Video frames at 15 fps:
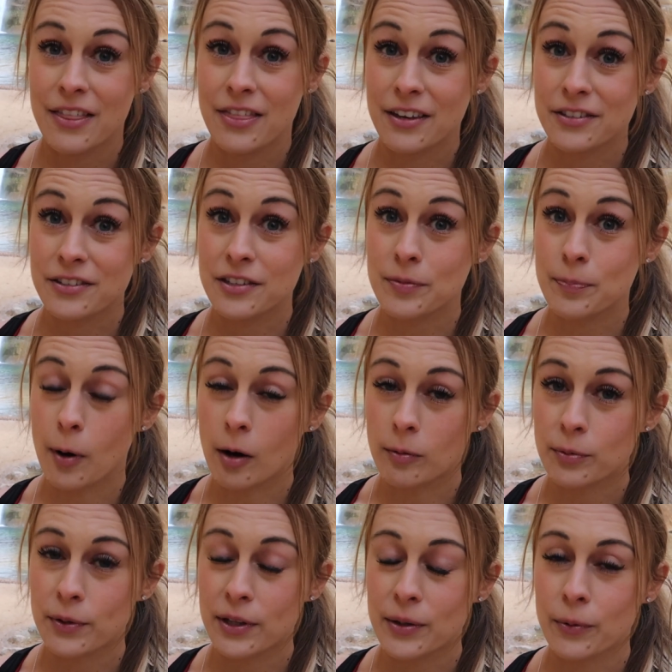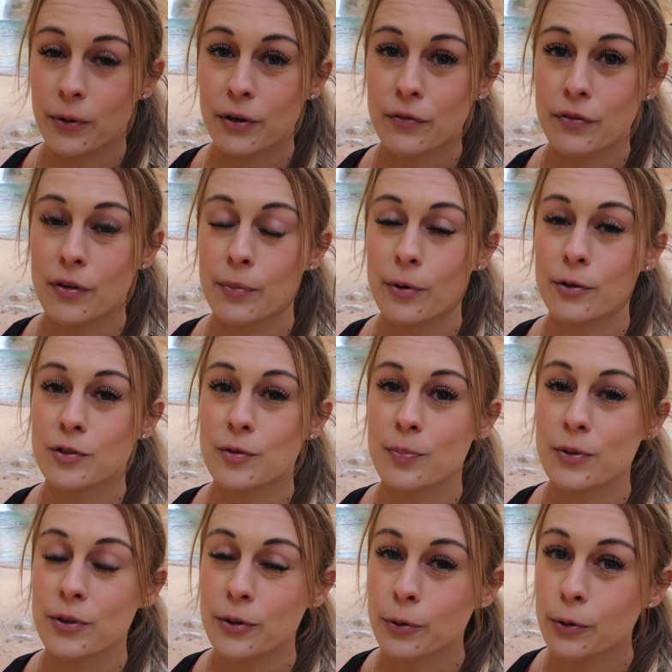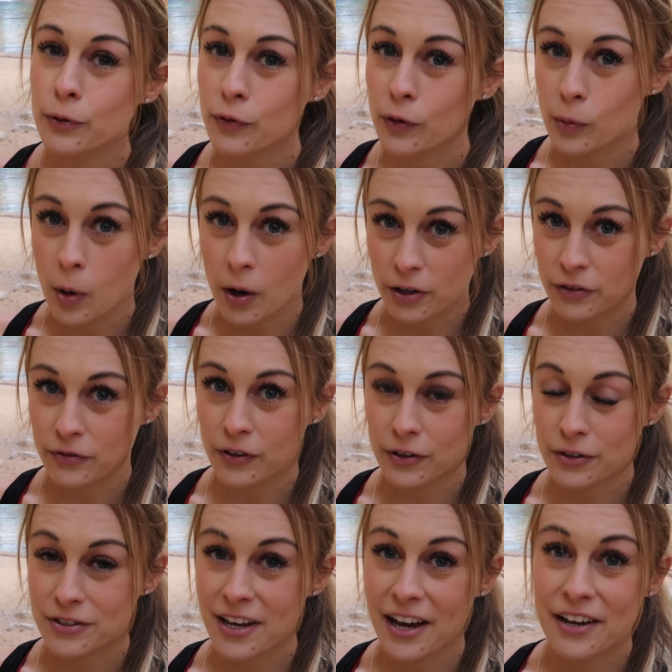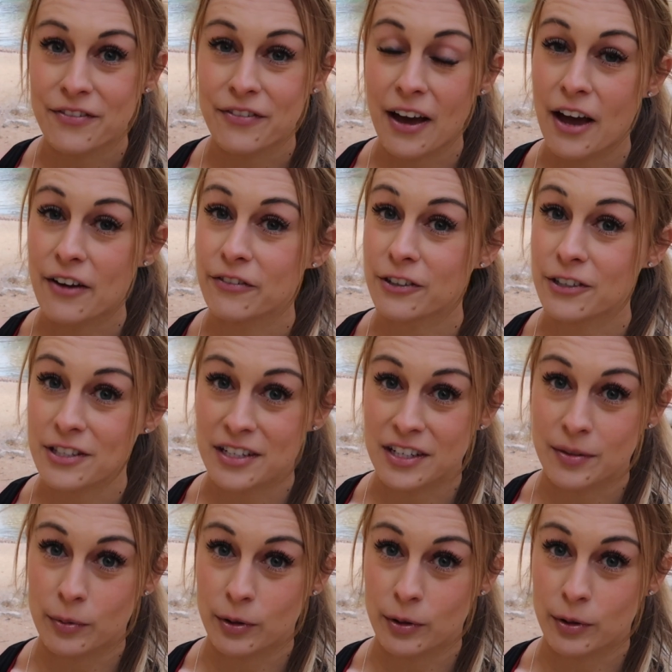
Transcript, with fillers: This is probably one of the most beautiful waterfalls I've ever seen